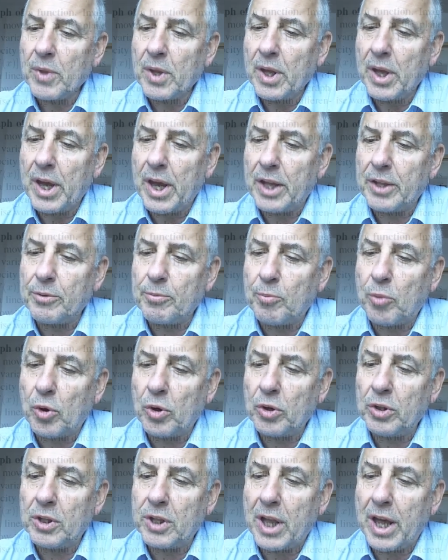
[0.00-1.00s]
at
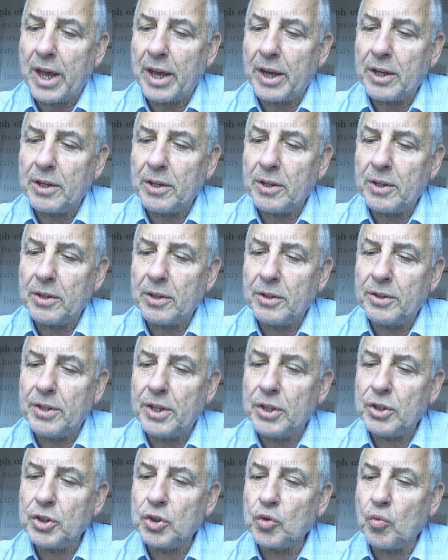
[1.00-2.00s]
point like
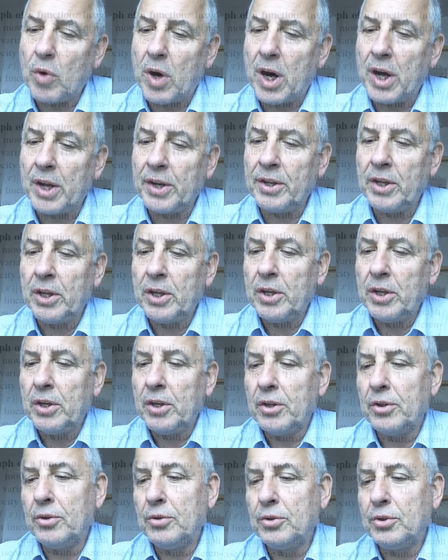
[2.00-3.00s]
this one,
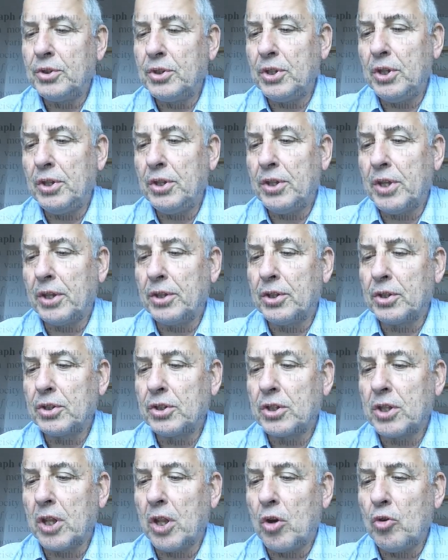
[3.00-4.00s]
you see that the
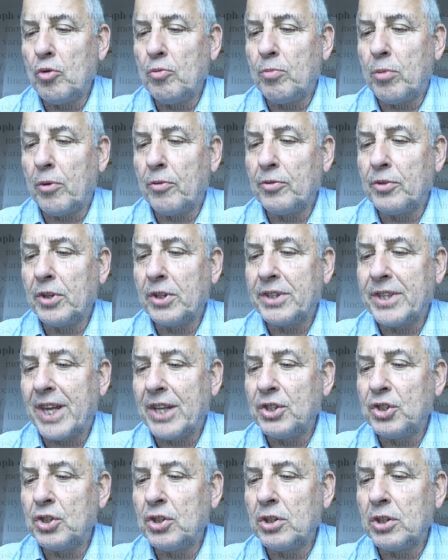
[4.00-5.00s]
slope of the
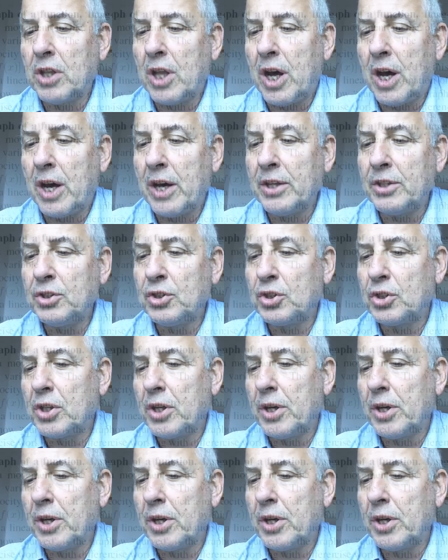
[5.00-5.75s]
tangent lines